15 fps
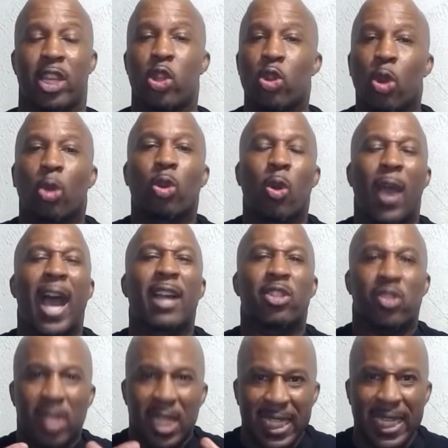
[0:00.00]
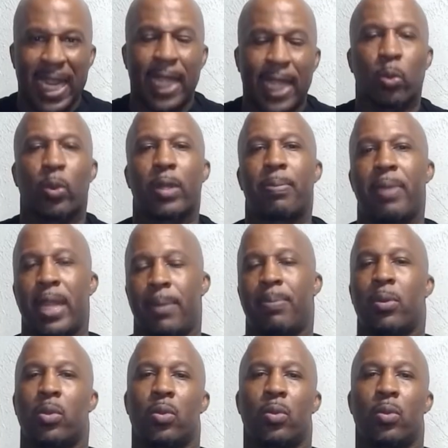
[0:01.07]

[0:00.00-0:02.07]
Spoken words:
You don't know how to connect with people.